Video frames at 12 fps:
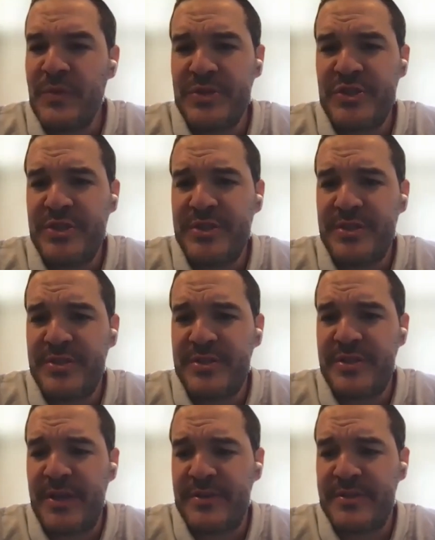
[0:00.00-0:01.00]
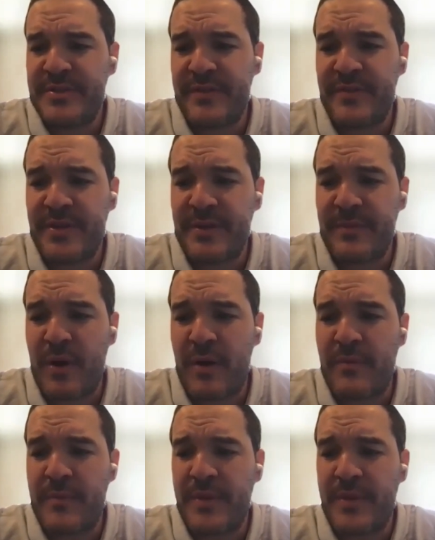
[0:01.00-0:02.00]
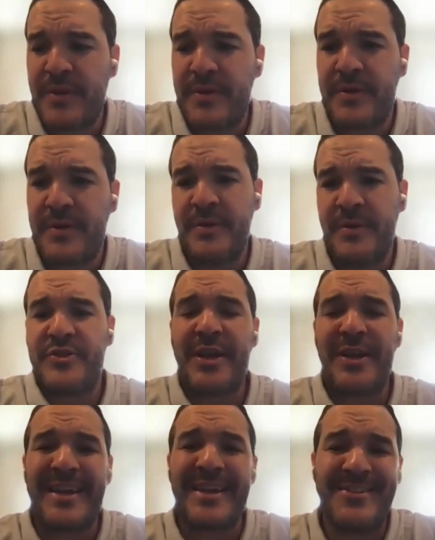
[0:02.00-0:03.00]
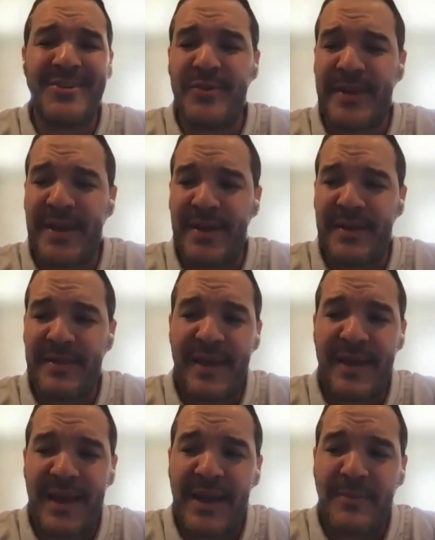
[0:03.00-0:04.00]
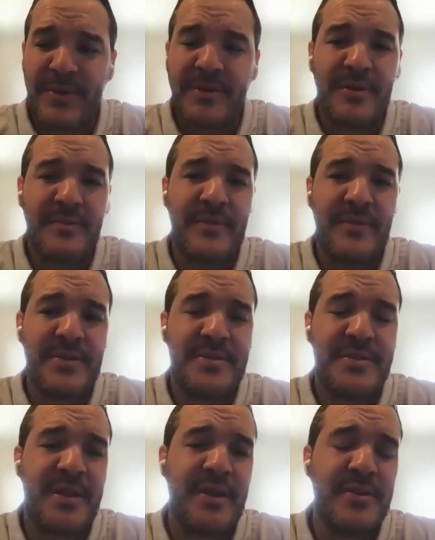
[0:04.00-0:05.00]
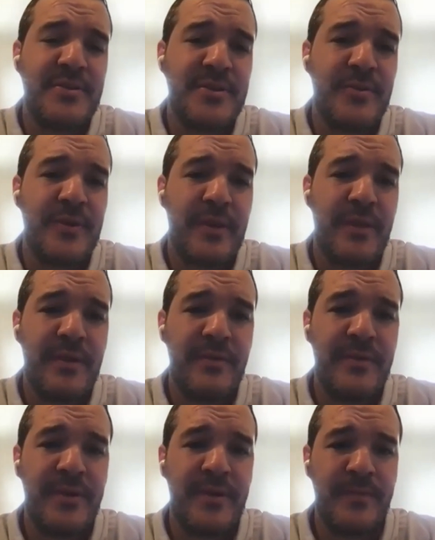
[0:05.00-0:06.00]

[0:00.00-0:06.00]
which is, yeah, it's definitely a problem. And then just kind of gets you in that habit of that's how you deal with life.